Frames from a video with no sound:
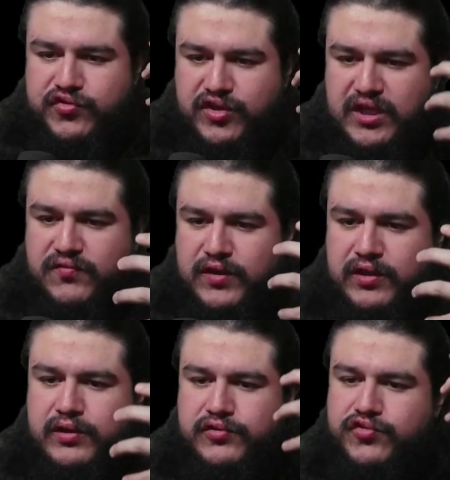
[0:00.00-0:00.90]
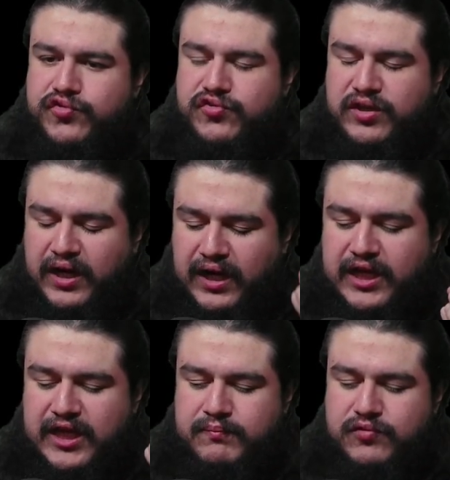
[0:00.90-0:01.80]
giving us
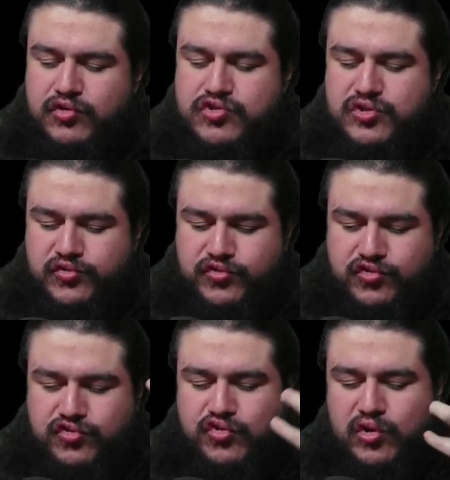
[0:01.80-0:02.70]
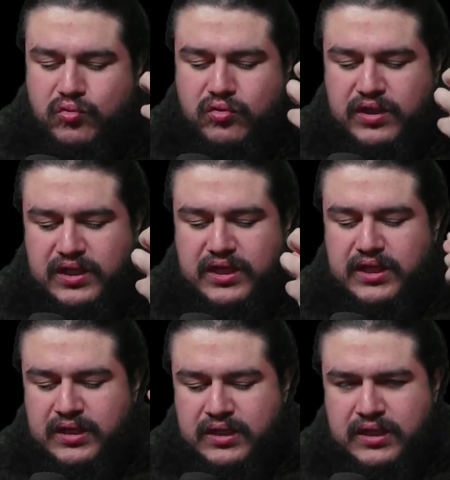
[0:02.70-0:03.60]
time to just soak
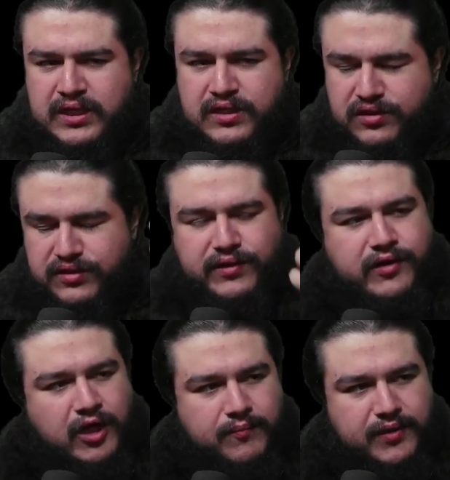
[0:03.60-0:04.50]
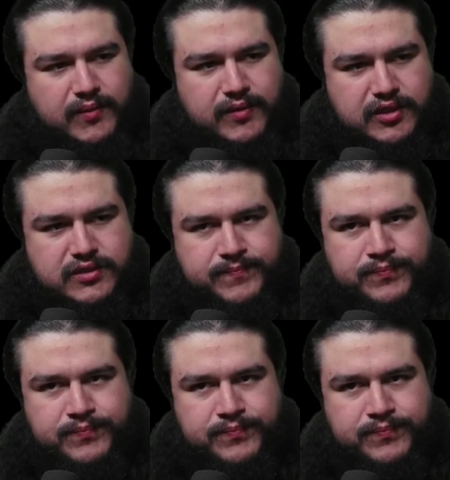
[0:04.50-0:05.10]
in the accompaniment.